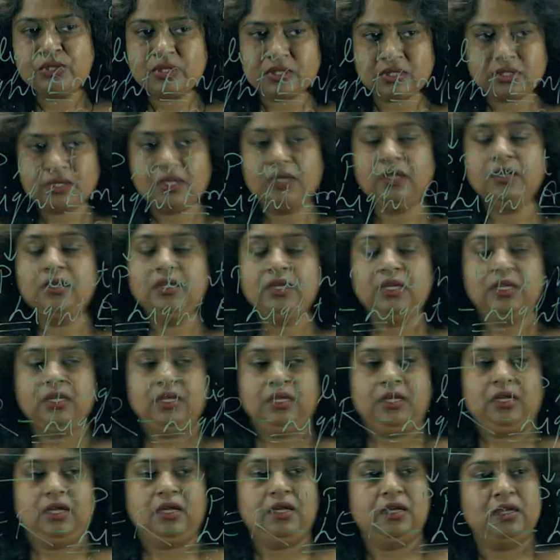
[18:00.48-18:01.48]
us
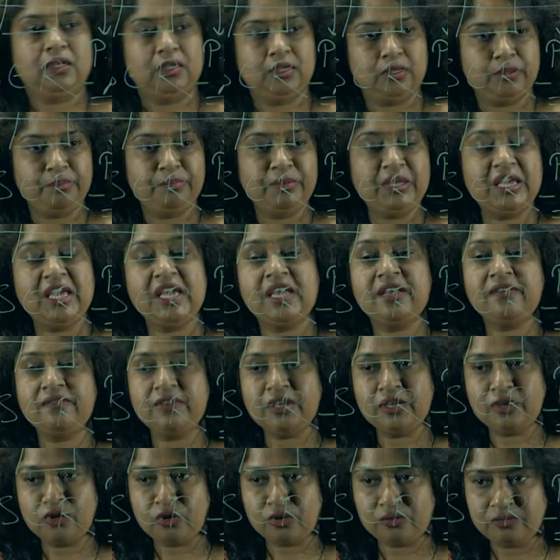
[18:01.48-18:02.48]
a
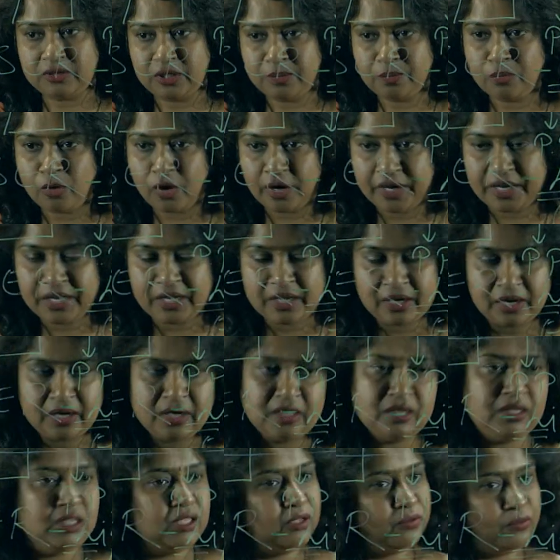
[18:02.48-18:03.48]
behavior of the body
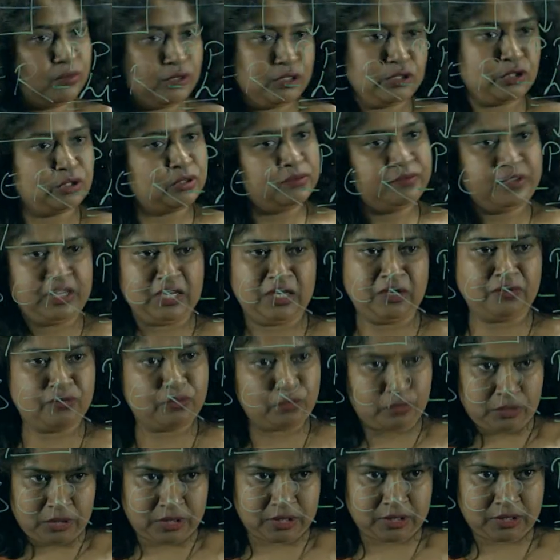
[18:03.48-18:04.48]
under the influence of any
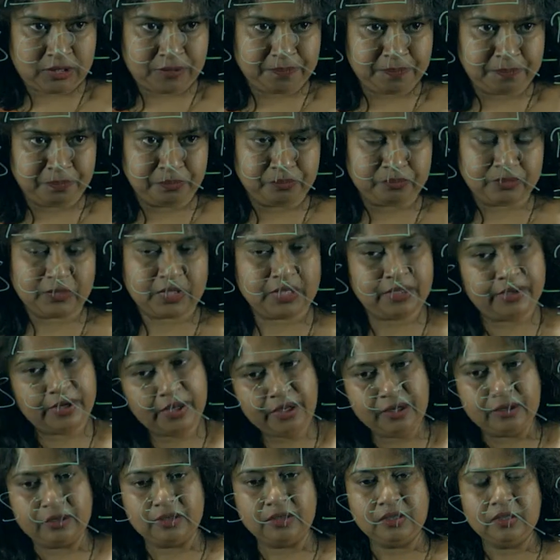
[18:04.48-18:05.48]
force,
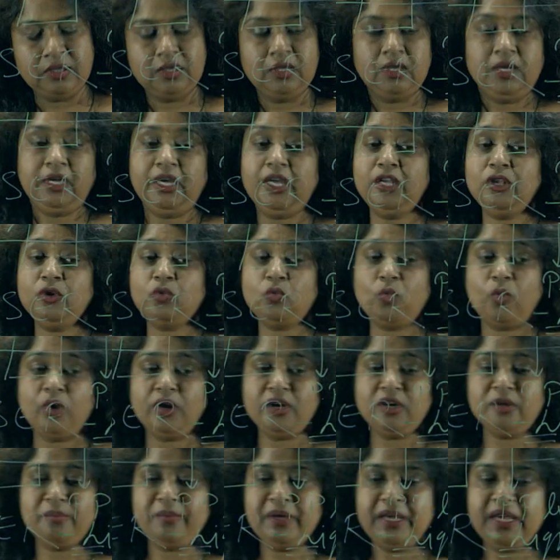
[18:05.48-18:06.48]
right. In
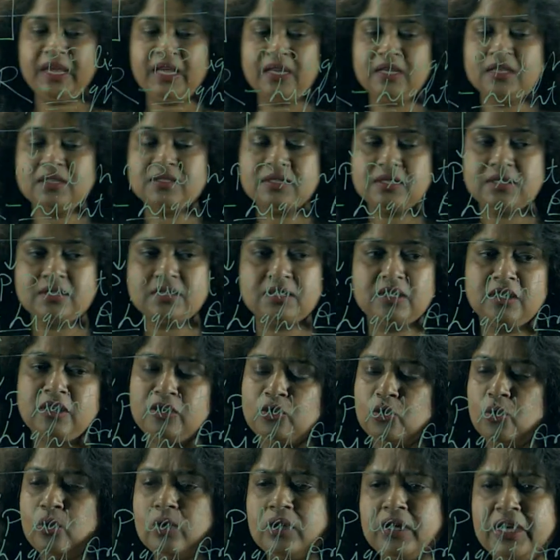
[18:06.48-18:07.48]
quantum mechanics it is a
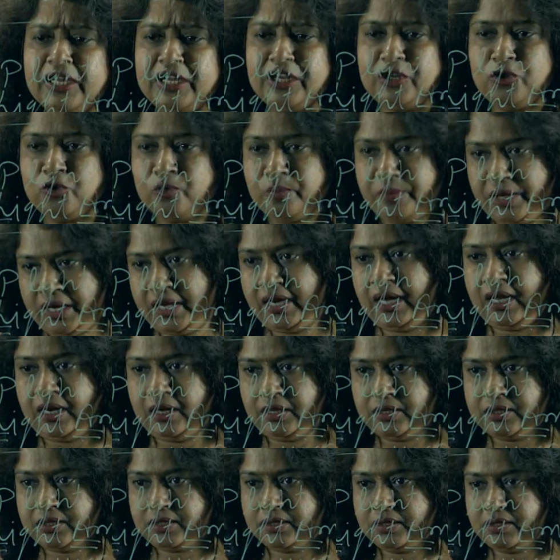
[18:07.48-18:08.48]
totally new
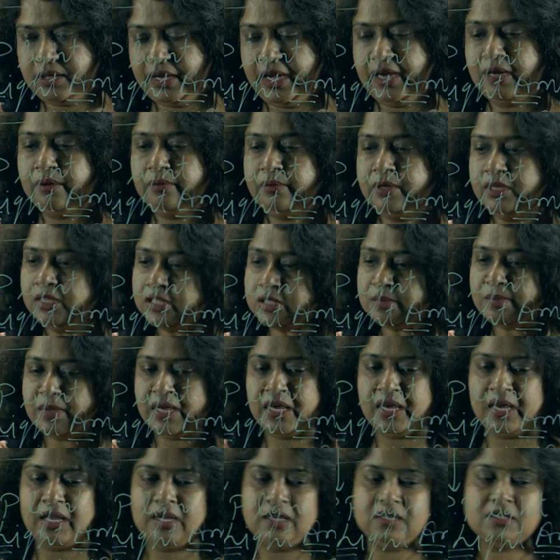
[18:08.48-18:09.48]
mechanics, and this
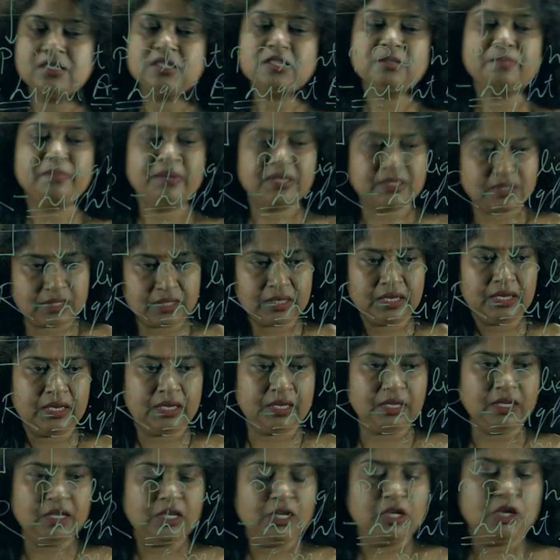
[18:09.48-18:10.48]
mechanics is
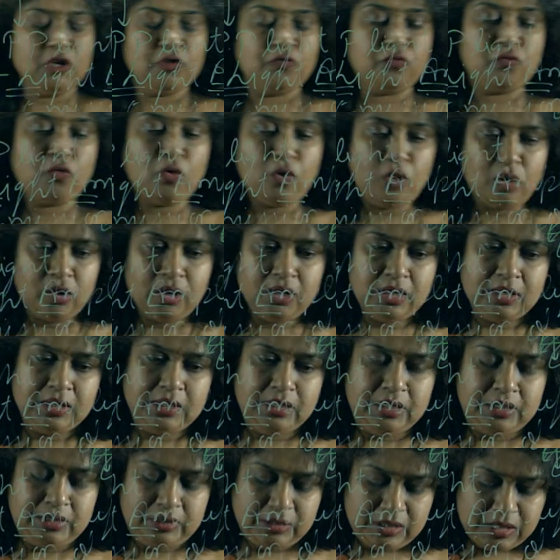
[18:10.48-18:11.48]
basically for
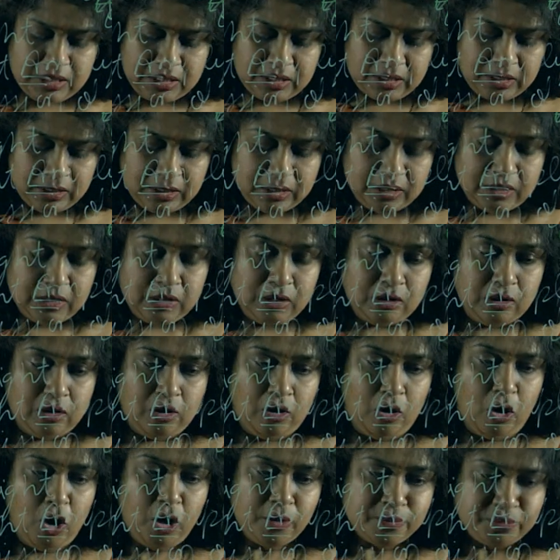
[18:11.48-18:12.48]
the
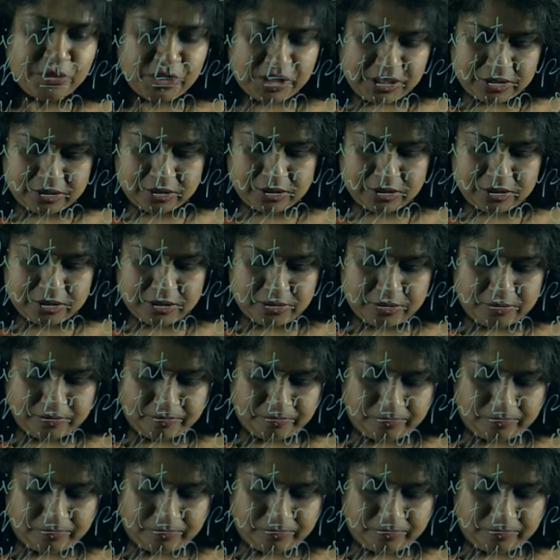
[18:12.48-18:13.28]
objects